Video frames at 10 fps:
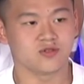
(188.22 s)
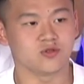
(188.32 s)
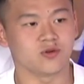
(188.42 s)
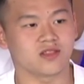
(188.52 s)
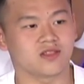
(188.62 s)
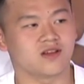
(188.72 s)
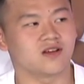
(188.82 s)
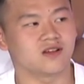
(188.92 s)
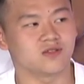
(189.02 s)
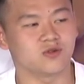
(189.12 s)
do it
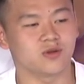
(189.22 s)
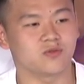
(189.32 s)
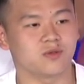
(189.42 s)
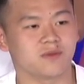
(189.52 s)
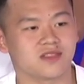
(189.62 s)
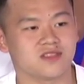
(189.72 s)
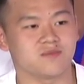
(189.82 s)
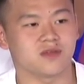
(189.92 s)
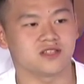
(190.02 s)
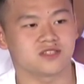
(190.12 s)
with my
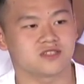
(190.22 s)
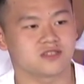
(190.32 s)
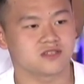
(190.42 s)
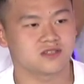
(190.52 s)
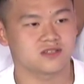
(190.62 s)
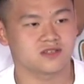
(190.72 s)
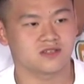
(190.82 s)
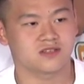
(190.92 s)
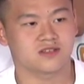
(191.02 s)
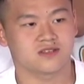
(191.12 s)
teammates. Yeah.
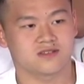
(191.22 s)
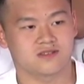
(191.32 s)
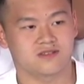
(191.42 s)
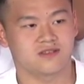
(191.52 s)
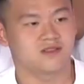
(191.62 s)
McCoy, ano